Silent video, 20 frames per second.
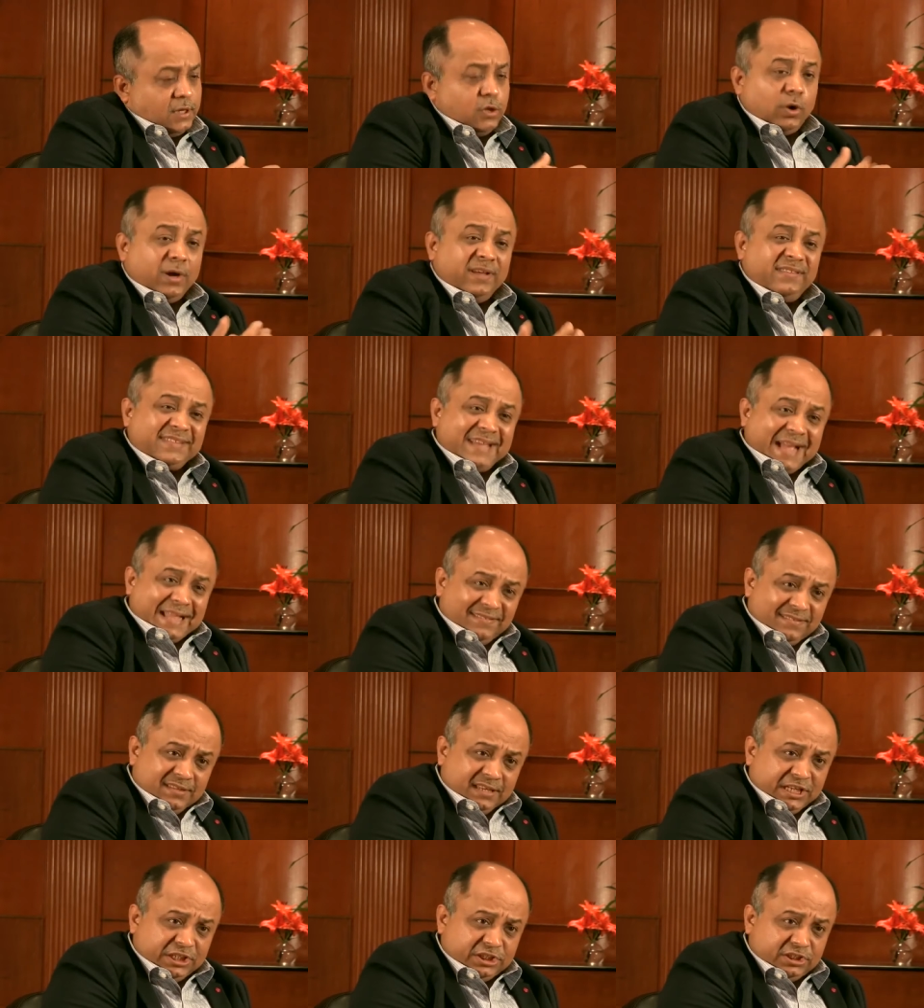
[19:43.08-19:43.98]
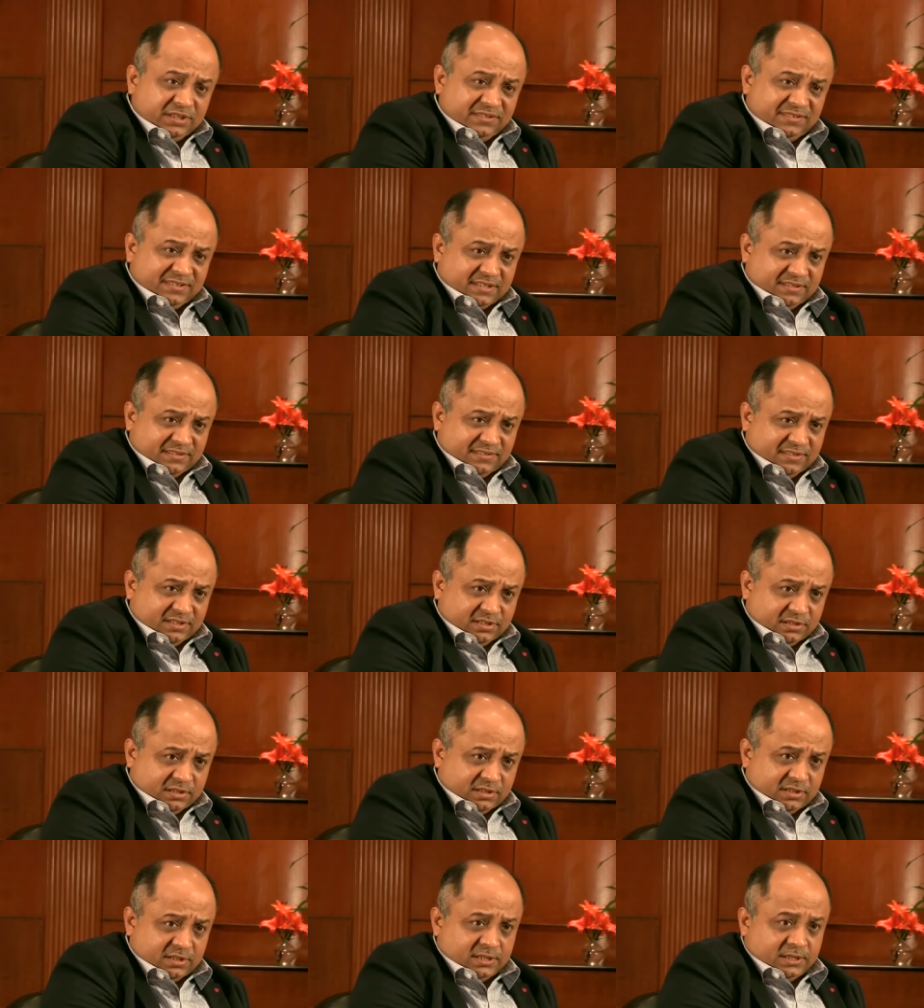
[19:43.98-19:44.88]
noise cancellation is
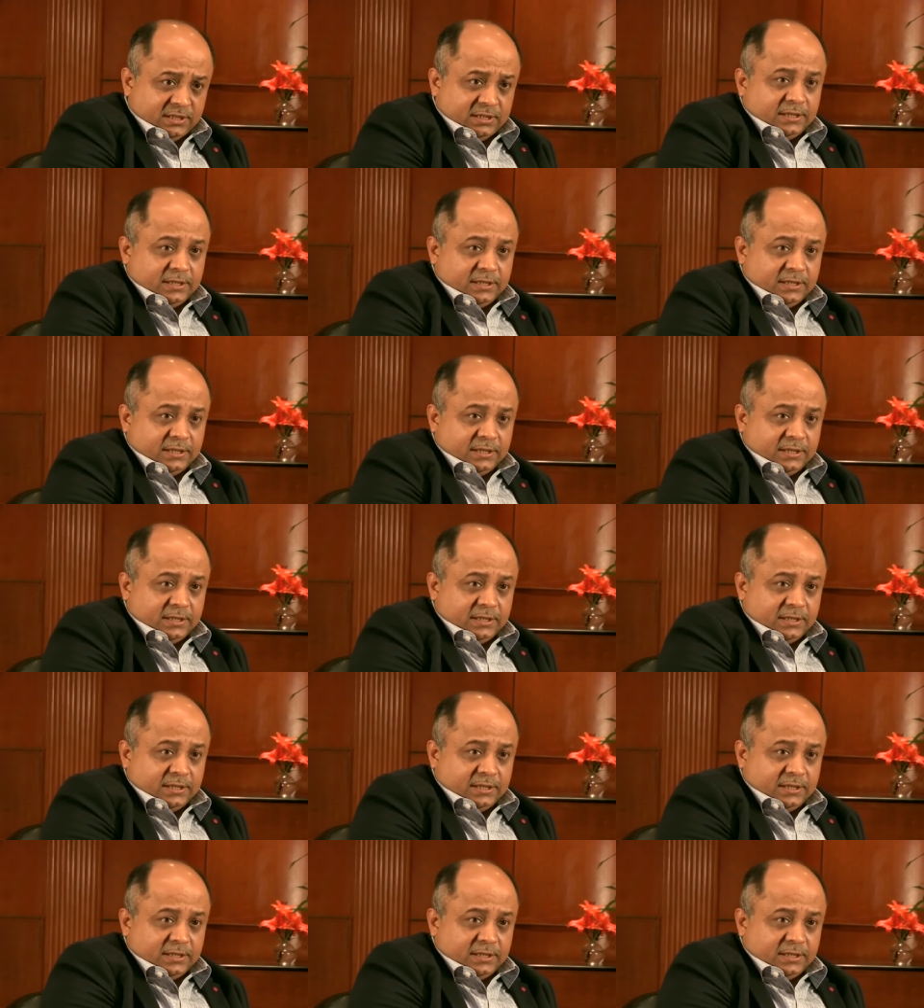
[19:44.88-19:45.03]
concerned,